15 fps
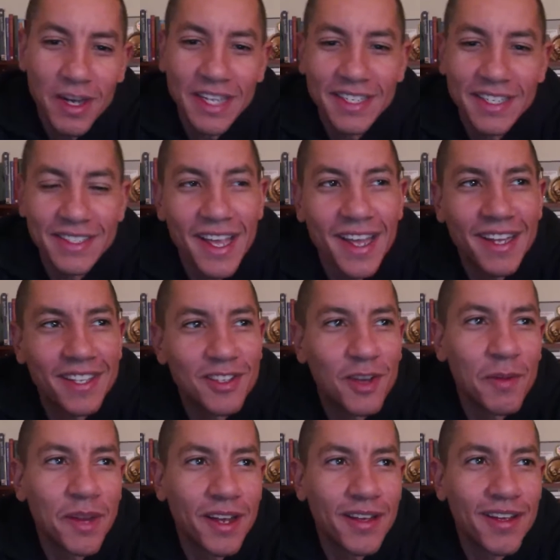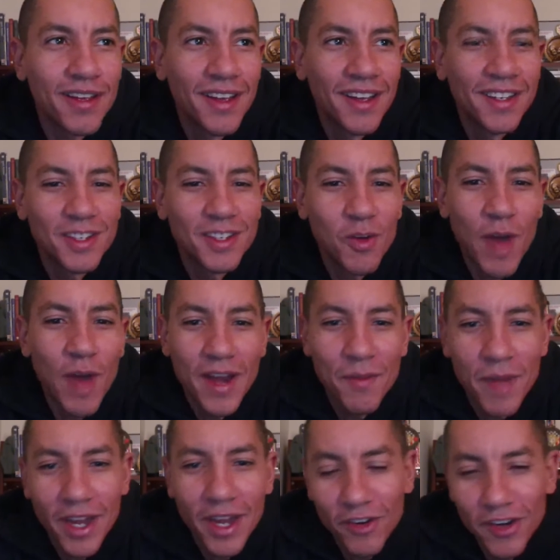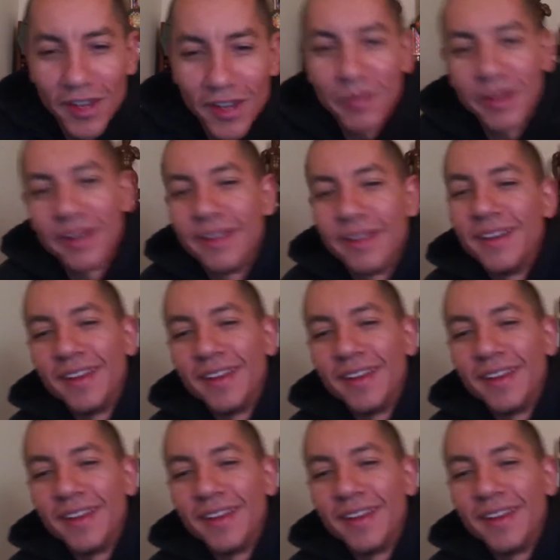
said. He told me to widen my grip, and